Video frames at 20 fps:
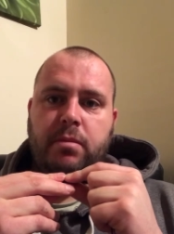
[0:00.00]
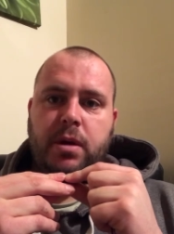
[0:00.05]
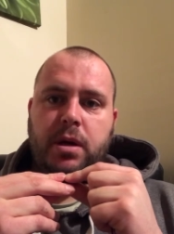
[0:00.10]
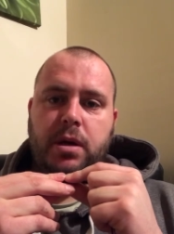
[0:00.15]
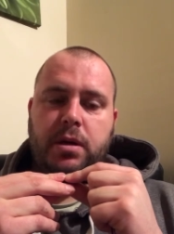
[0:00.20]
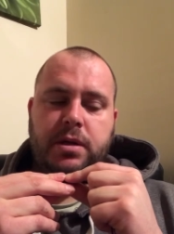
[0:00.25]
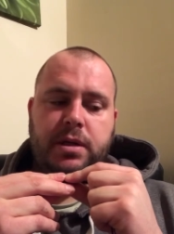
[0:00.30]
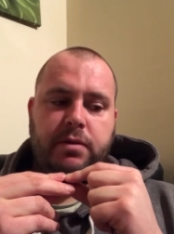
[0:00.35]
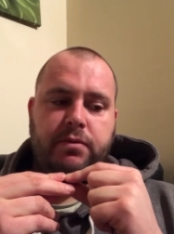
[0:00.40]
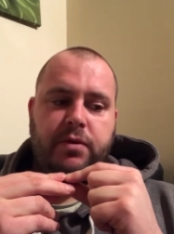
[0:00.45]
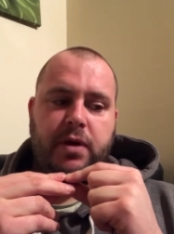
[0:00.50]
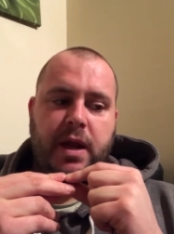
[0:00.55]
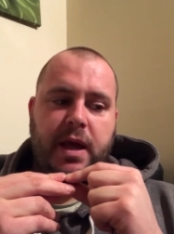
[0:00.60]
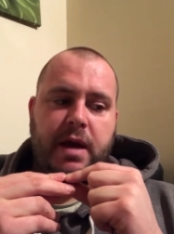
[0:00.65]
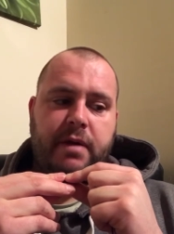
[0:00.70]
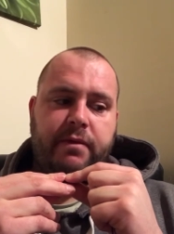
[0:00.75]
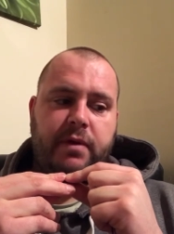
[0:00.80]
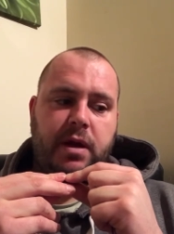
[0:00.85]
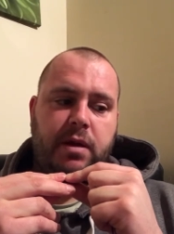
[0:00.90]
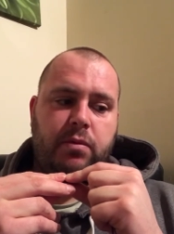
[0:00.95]
I didn't really have
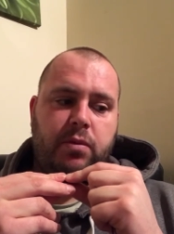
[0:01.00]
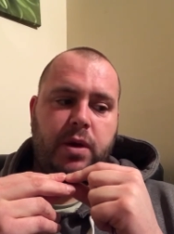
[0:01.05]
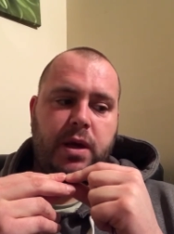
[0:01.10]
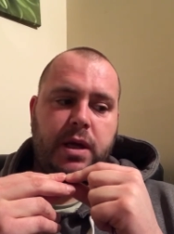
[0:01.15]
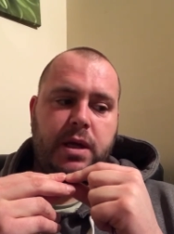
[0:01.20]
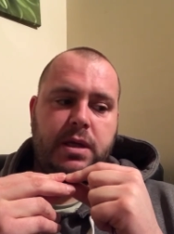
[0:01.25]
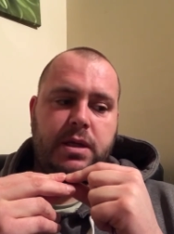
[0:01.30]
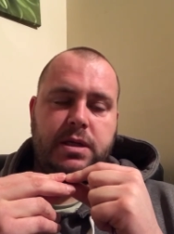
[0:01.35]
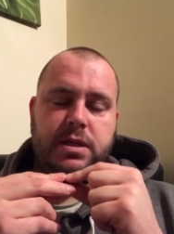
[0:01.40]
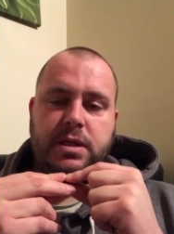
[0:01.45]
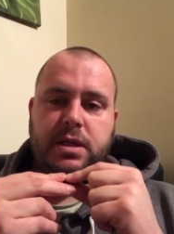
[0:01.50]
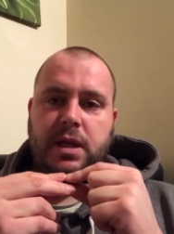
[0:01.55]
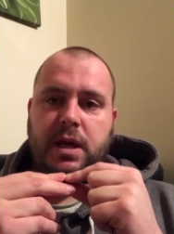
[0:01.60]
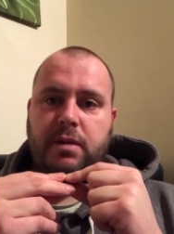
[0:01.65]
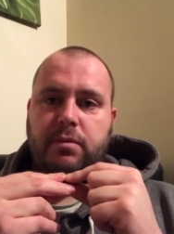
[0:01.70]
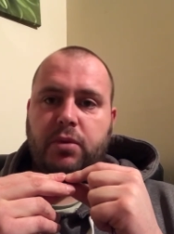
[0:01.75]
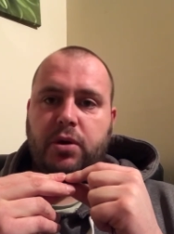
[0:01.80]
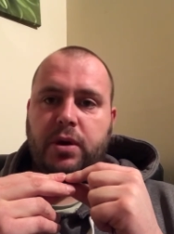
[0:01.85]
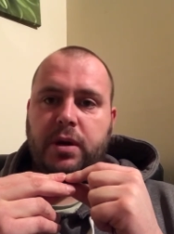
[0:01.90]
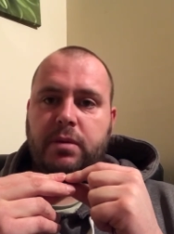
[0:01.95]
any weakness at that
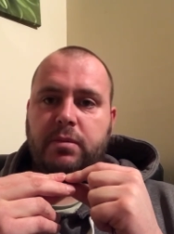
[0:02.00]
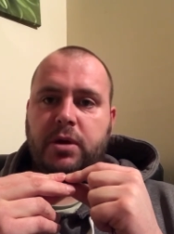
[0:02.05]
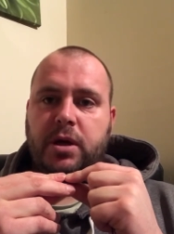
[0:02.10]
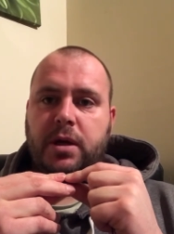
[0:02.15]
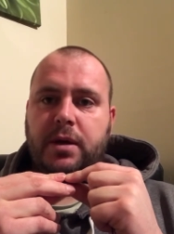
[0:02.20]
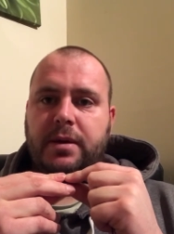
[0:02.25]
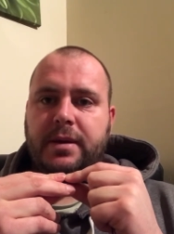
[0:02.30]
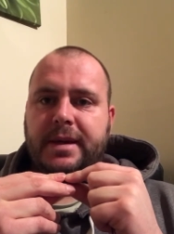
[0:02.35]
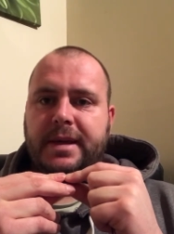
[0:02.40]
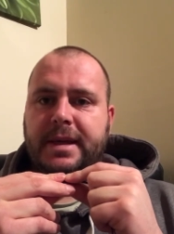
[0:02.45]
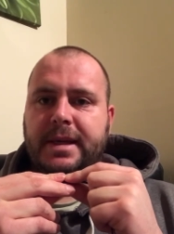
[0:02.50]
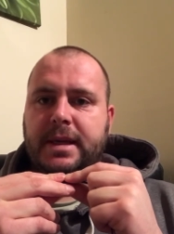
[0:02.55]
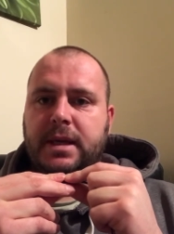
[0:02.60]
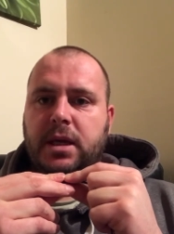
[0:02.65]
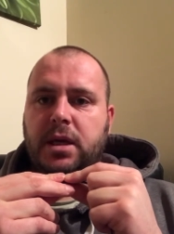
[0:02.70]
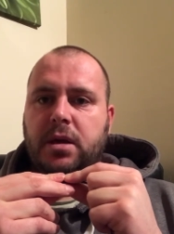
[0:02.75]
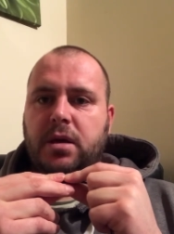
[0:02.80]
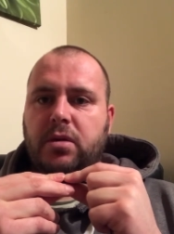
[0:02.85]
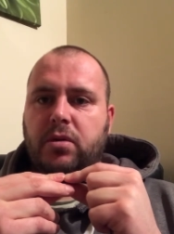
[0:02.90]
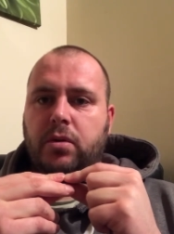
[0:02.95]
point, but
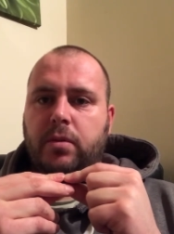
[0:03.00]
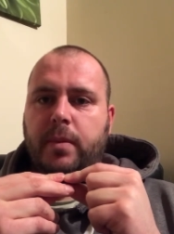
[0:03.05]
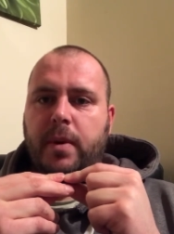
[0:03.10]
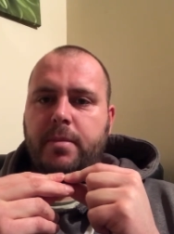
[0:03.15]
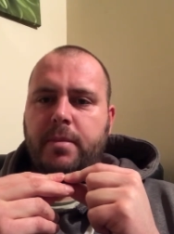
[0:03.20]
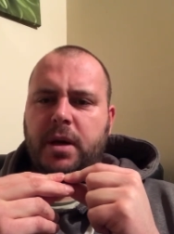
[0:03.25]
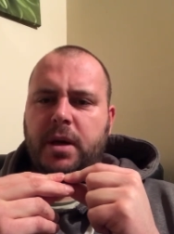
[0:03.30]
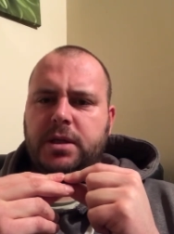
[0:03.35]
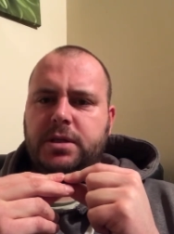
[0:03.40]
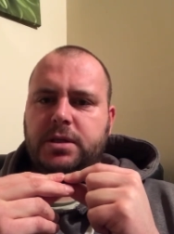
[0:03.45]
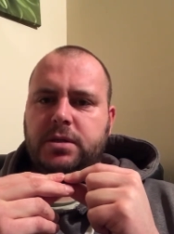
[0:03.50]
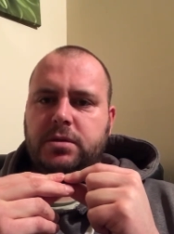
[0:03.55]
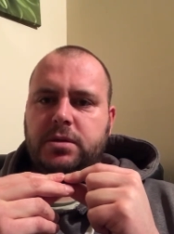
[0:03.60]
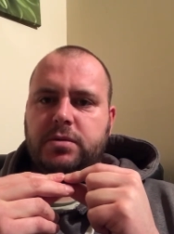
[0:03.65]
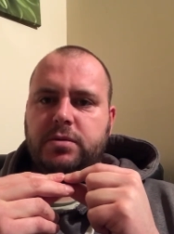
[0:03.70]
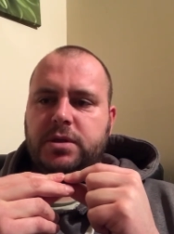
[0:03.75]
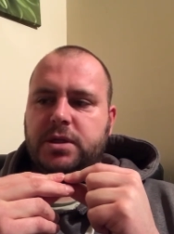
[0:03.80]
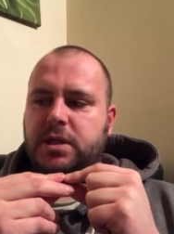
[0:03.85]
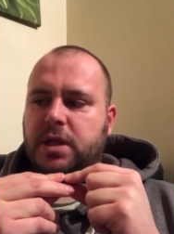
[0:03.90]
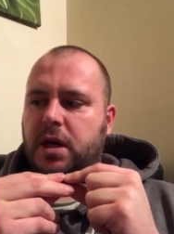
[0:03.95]
all my muscles were
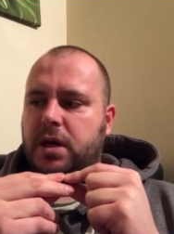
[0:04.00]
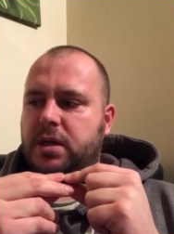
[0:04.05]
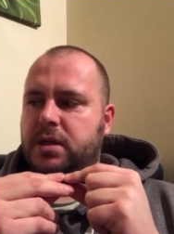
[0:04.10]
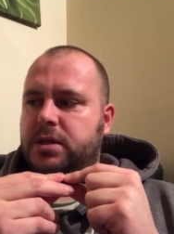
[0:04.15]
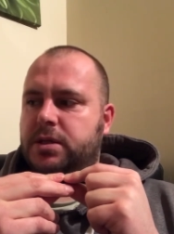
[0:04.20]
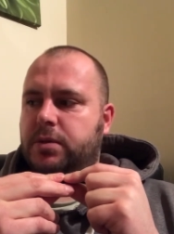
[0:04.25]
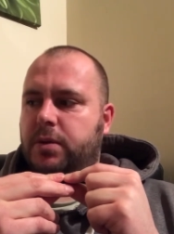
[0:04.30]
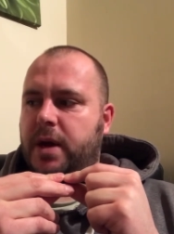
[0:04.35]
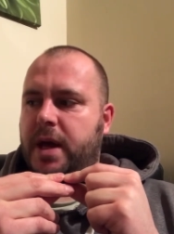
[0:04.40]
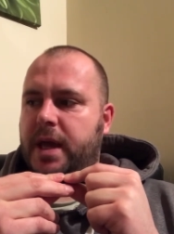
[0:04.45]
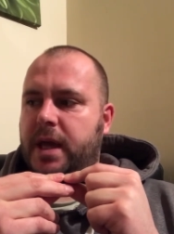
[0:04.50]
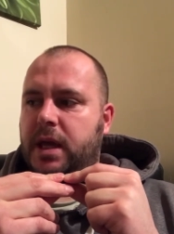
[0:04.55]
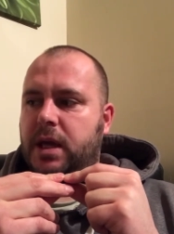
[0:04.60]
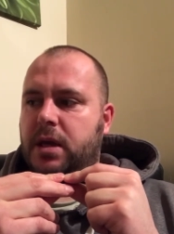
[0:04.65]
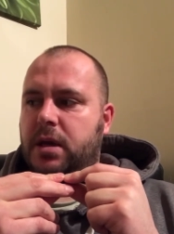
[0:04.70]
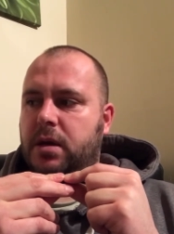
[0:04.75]
starting to ache.